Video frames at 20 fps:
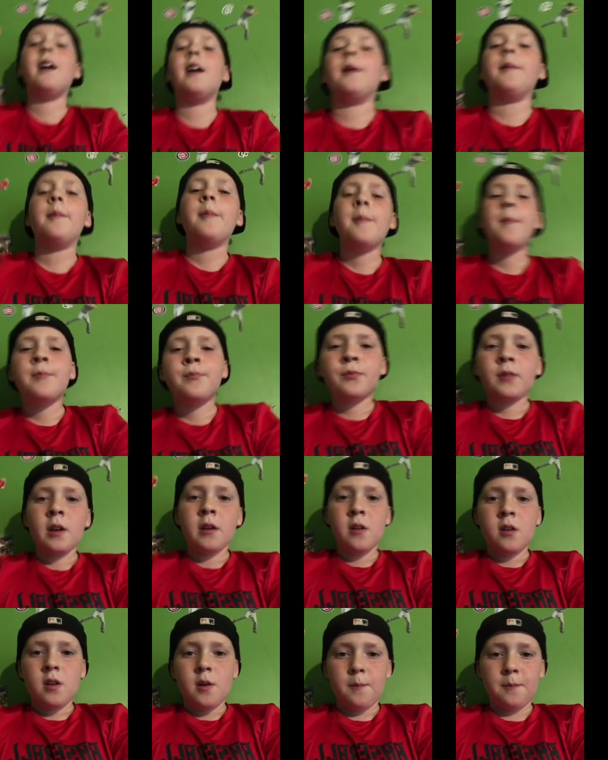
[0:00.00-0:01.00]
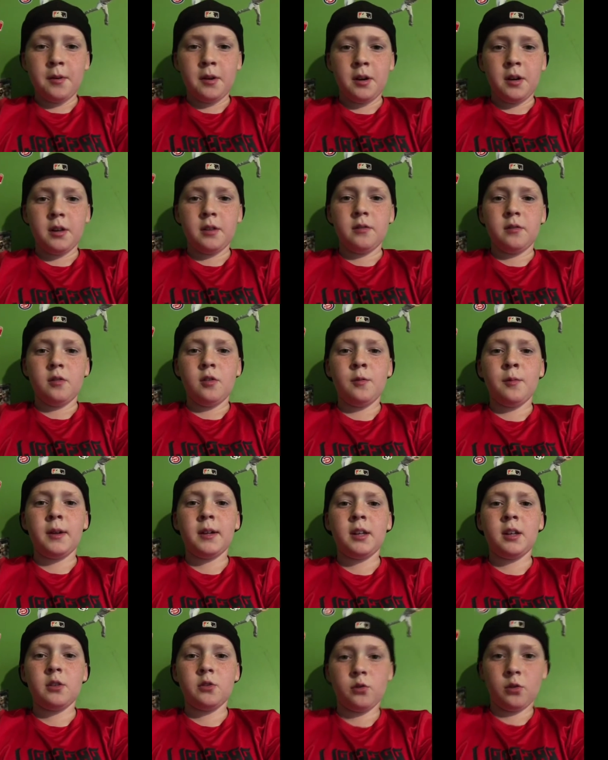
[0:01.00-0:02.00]
um, but
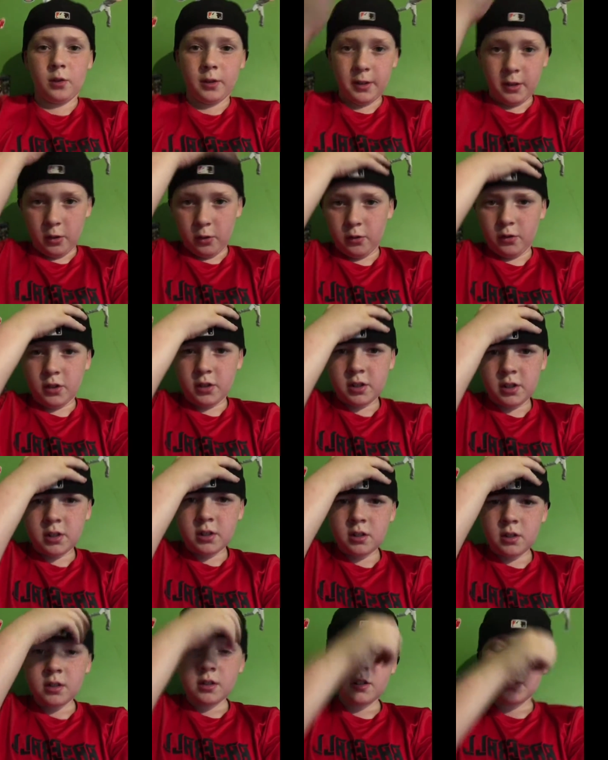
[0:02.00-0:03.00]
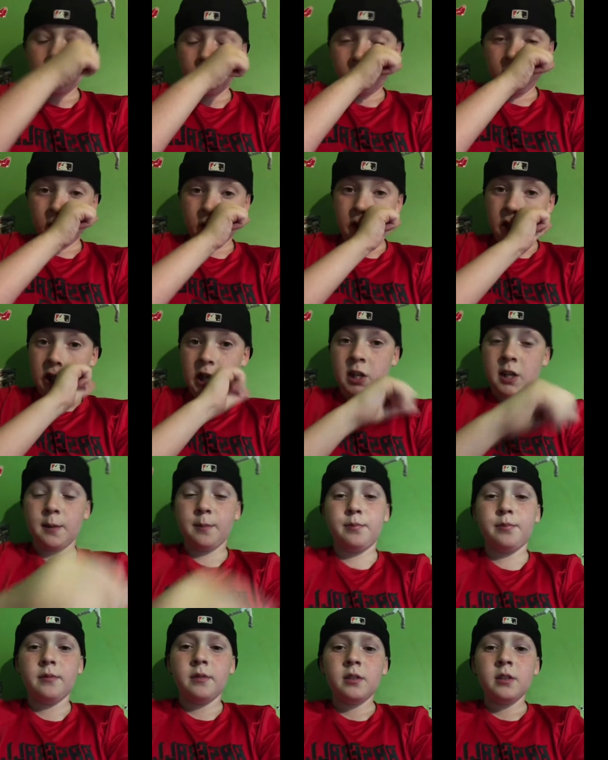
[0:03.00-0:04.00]
nobody has really noticed
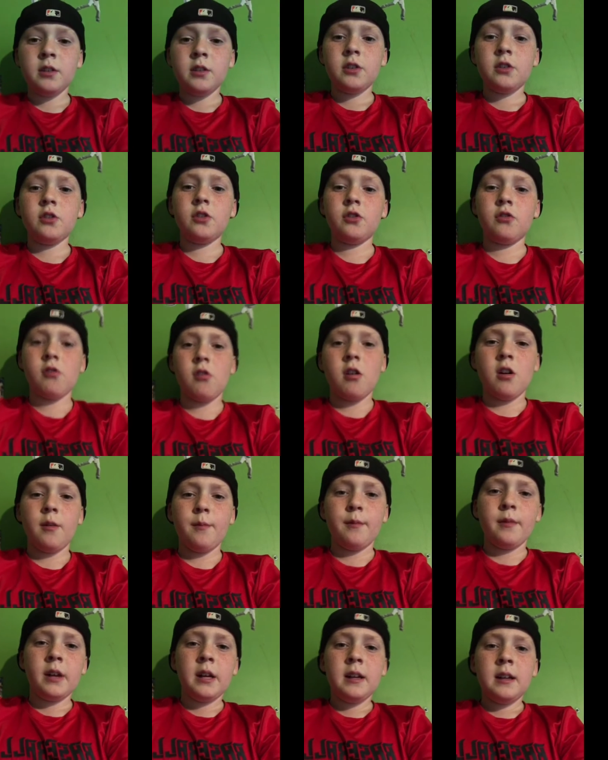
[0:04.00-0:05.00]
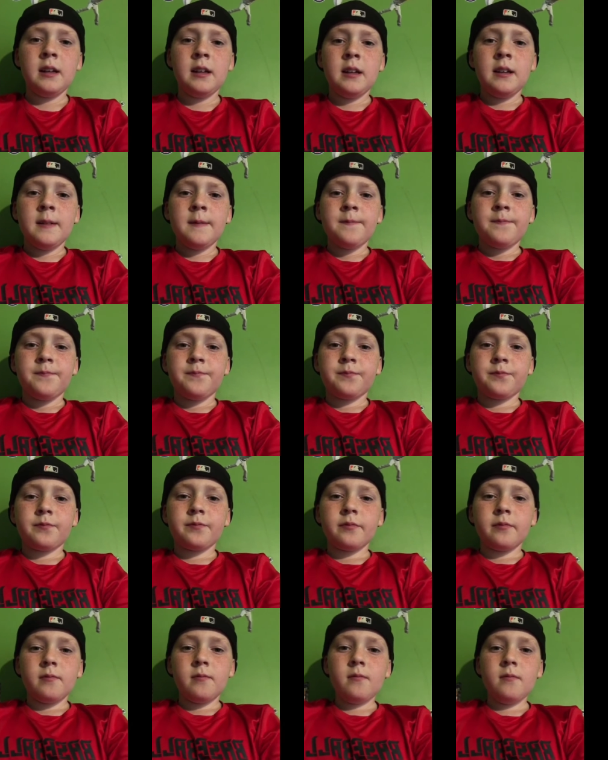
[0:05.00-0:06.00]
Jacob DeGrom.
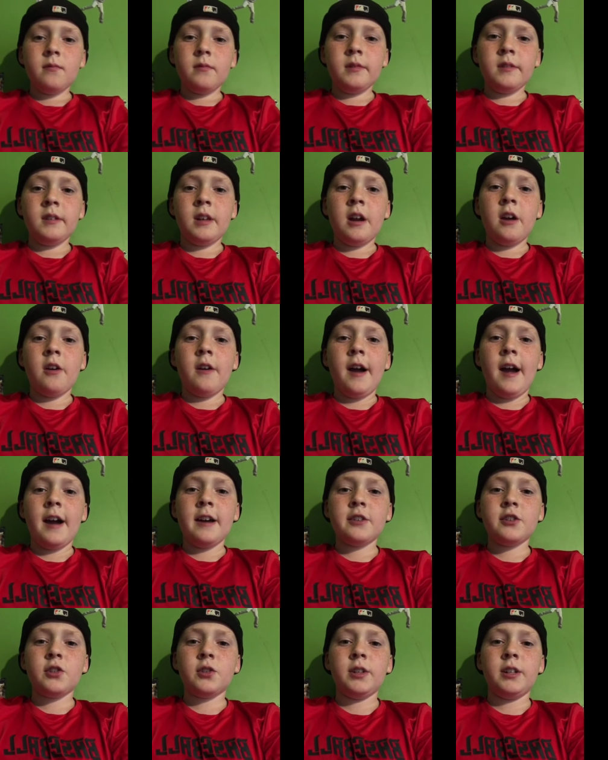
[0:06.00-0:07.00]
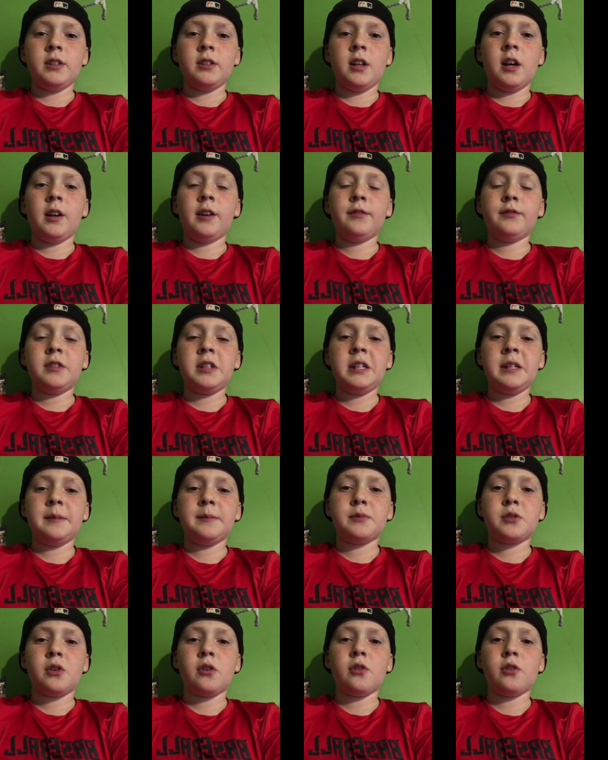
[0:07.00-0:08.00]
Now, actually, a lot of
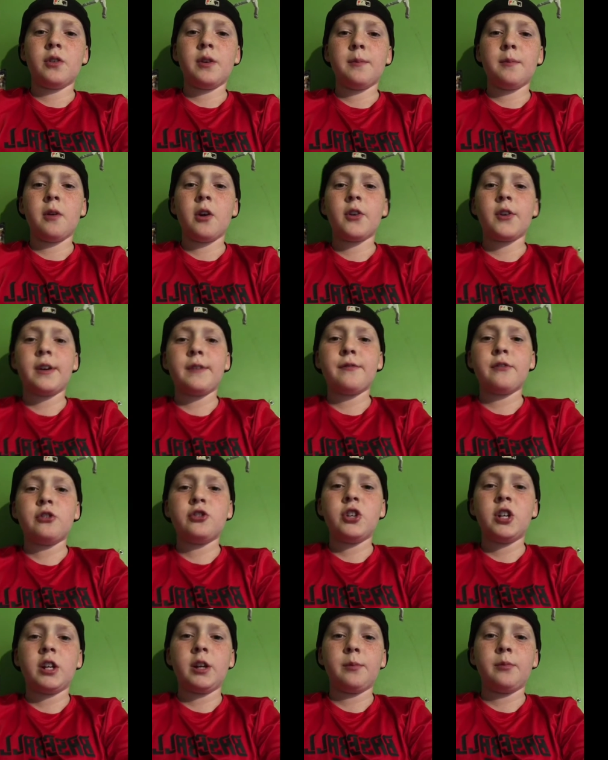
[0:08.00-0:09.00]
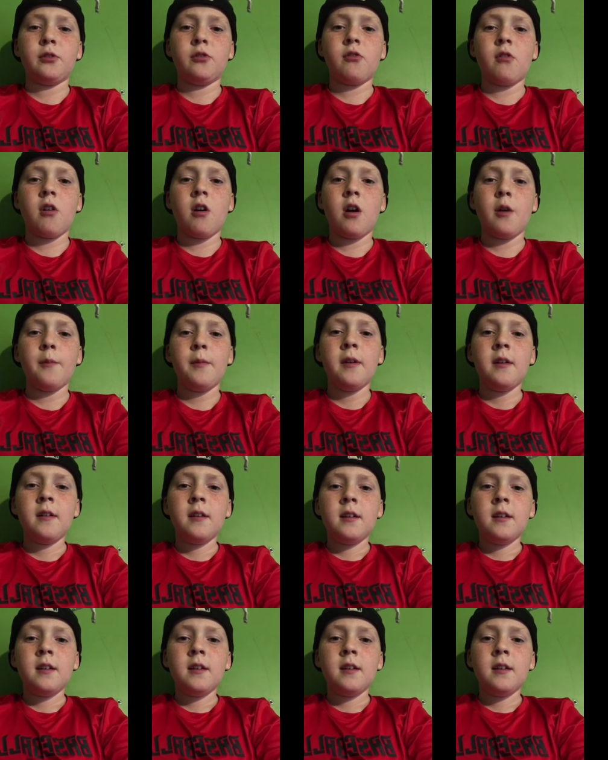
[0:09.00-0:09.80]
teams are in market for Jacob DeGrom,